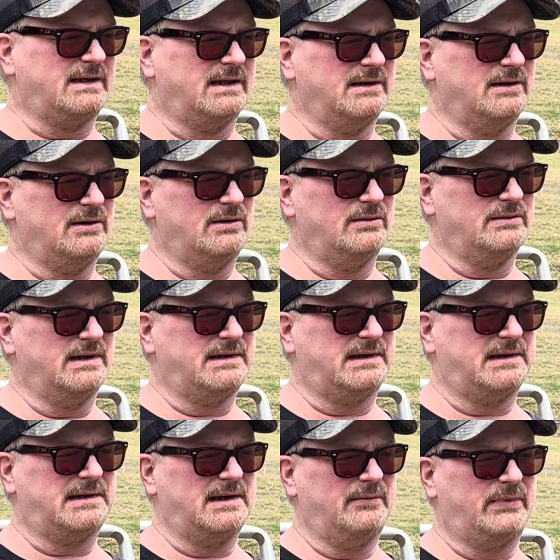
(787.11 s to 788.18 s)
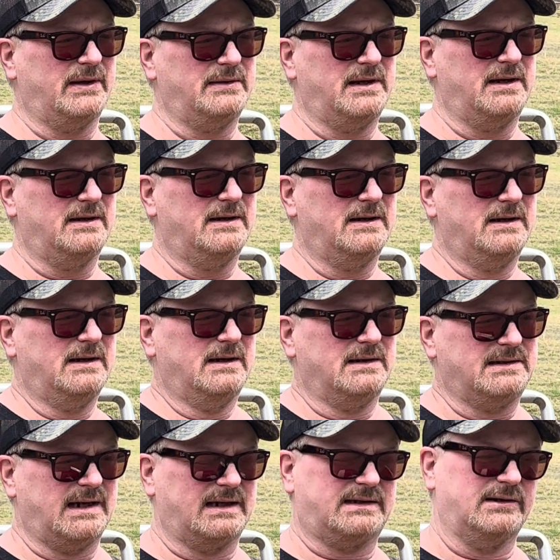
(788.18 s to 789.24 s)
this is something that
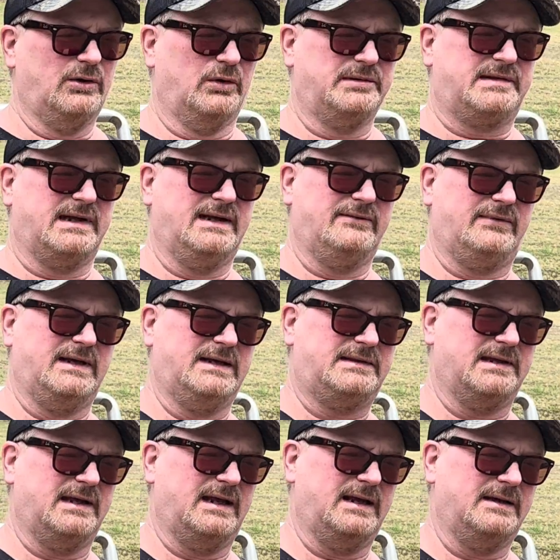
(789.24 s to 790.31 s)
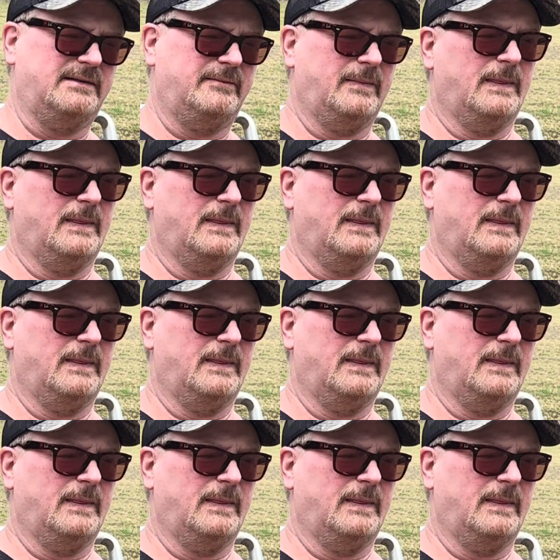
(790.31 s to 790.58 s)
take the old TV thing